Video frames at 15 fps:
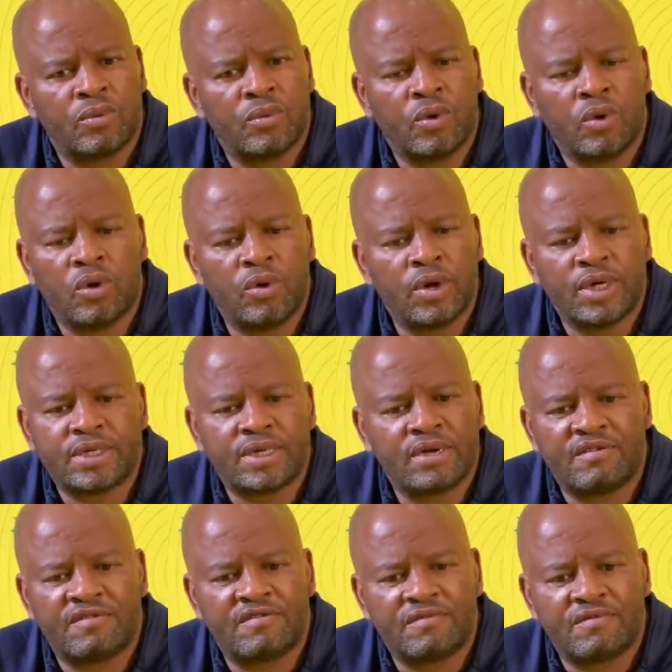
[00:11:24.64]
We always
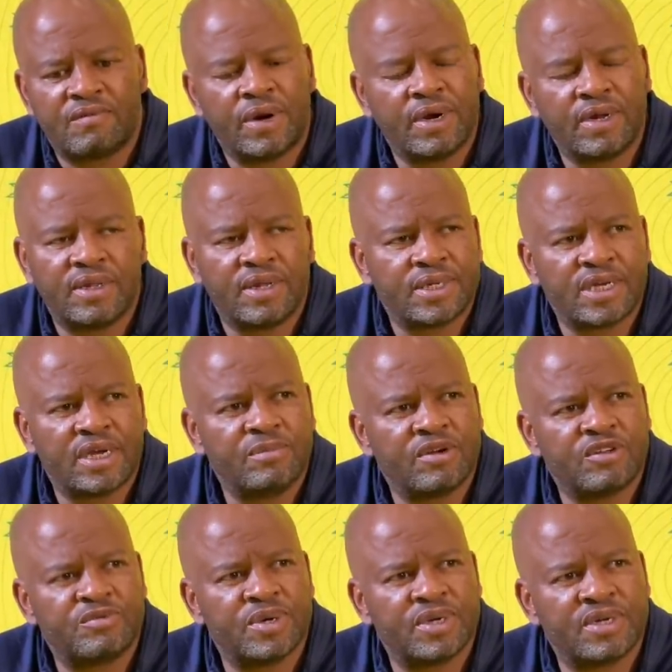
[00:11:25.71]
have one and the same
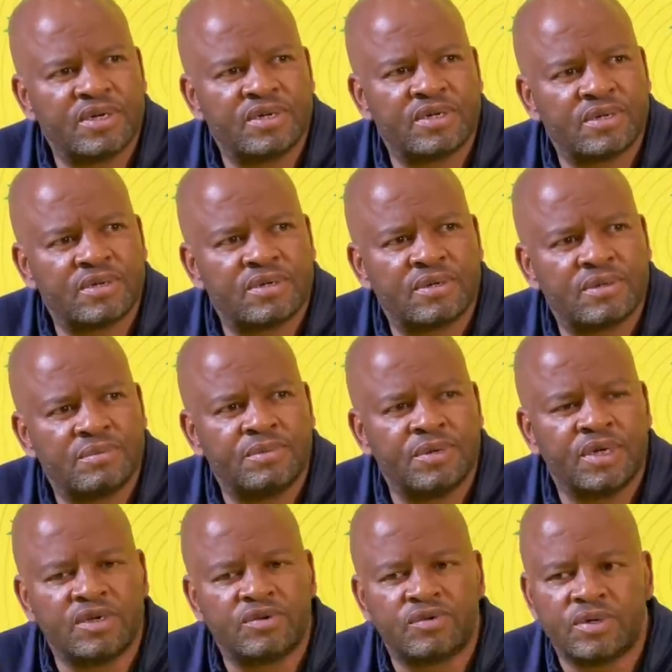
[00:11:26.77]
expectation,
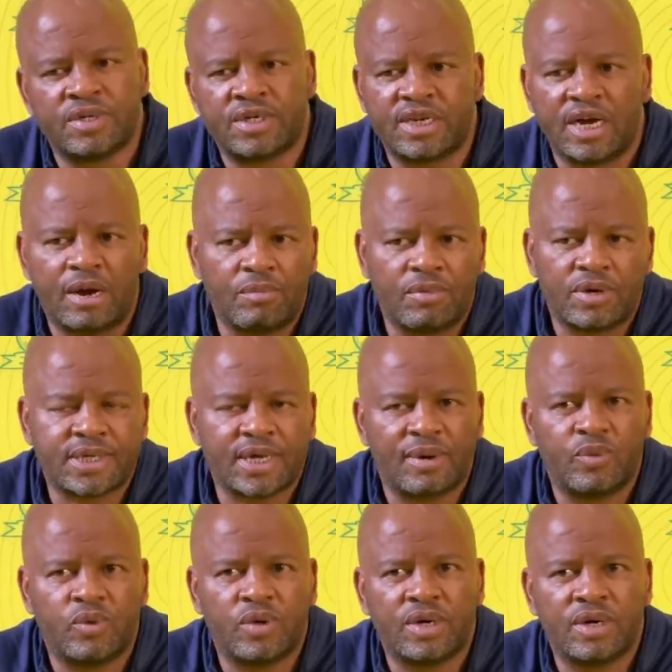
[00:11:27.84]
be it we stumble
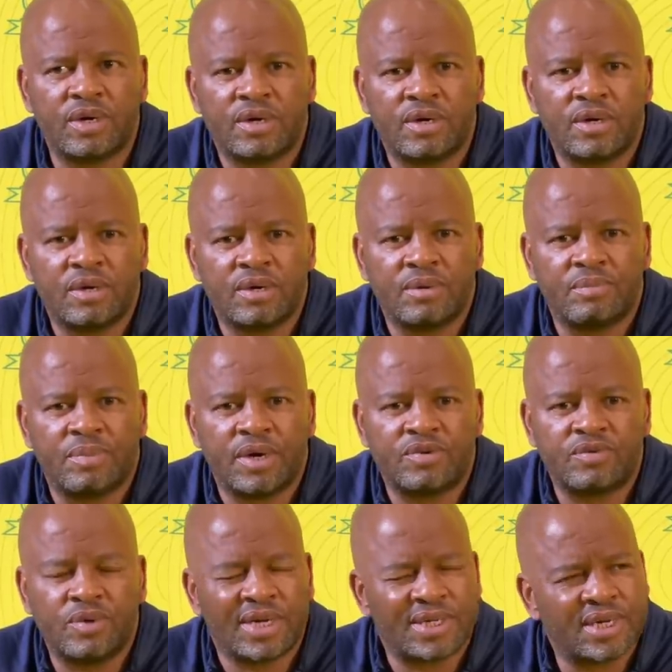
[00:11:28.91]
somewhere,
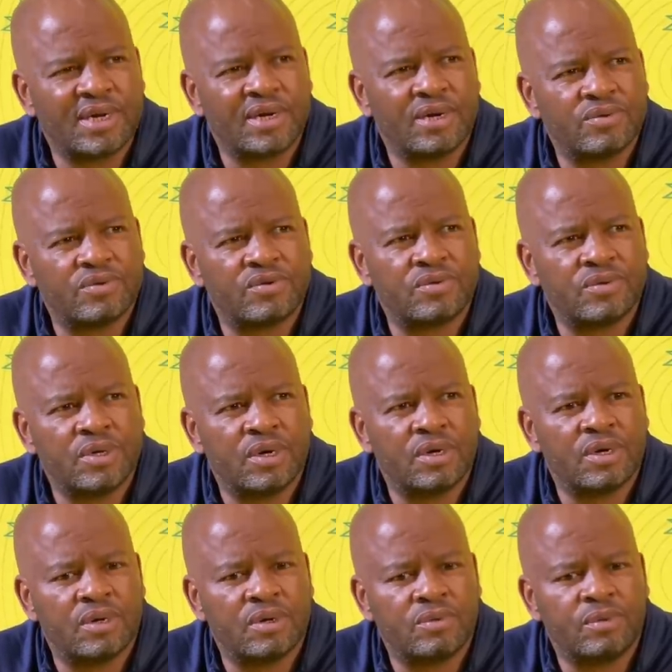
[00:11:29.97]
but we are Sundowns.
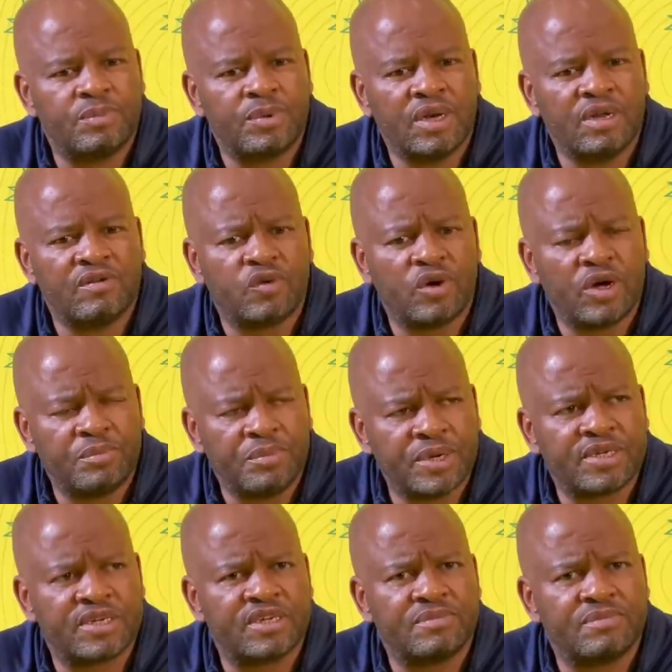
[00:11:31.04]
We believe we're a
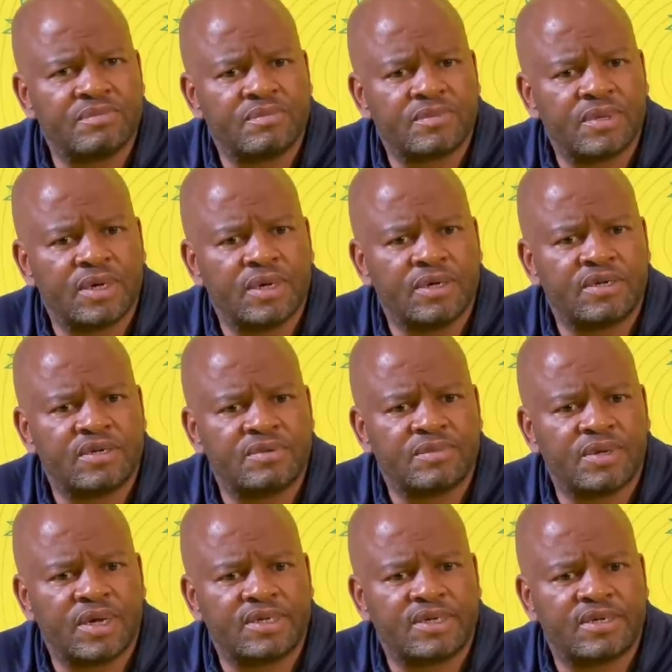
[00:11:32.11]
big team, a
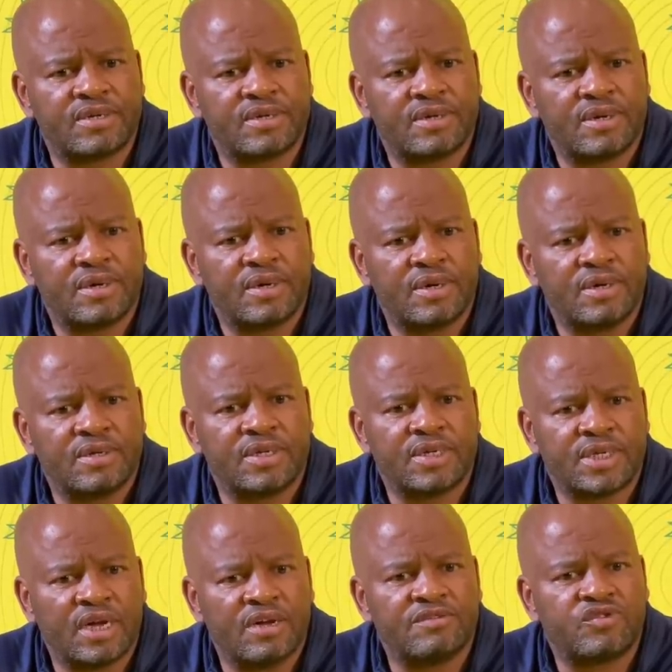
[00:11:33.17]
team that
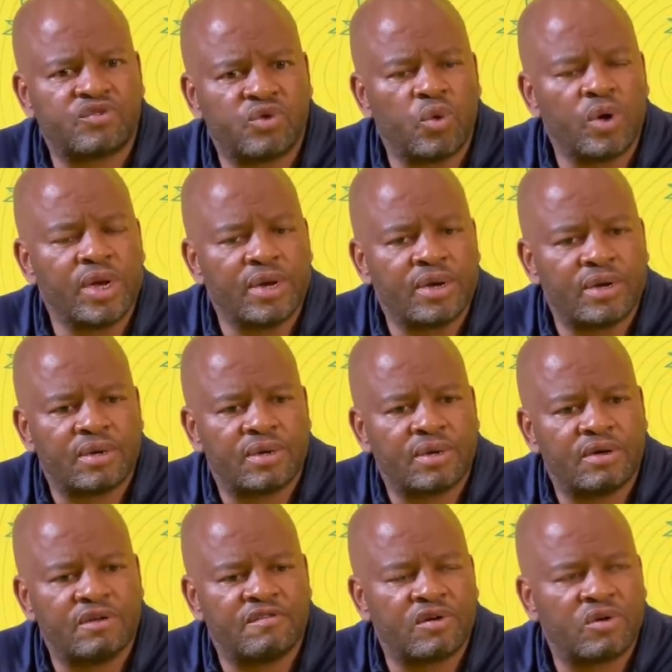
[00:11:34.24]
deserves to win
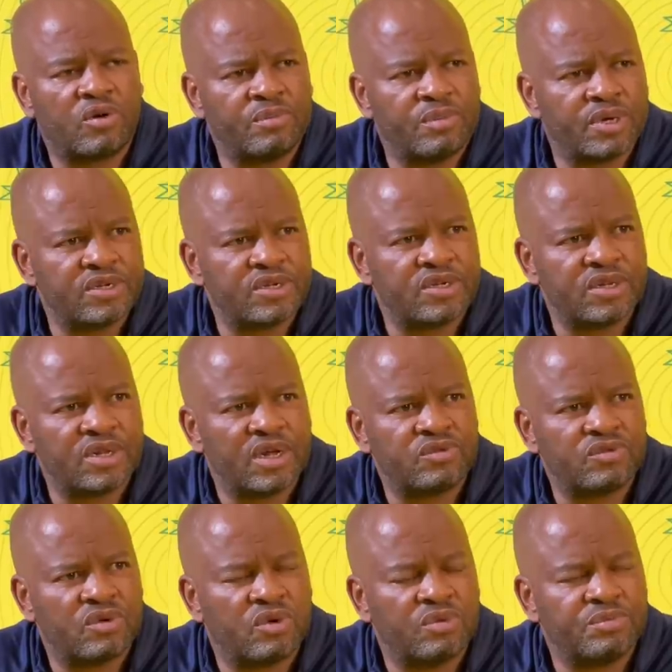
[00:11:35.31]
every competition
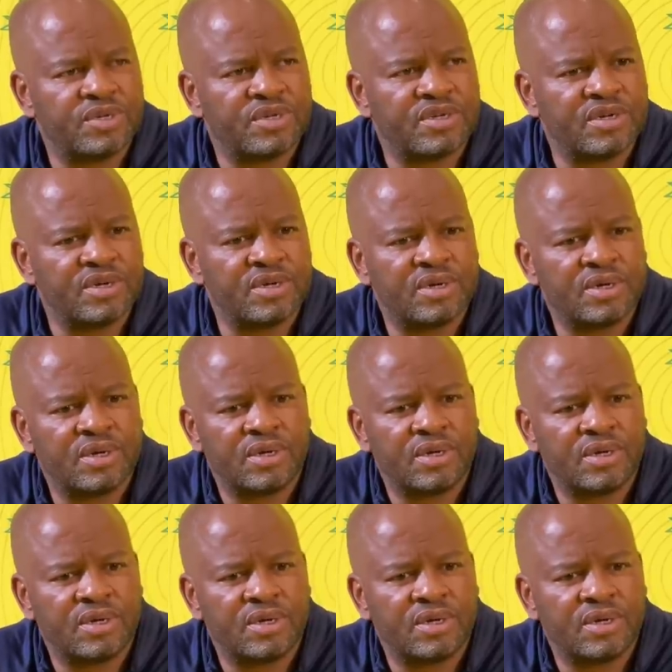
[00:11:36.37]
that we compete in.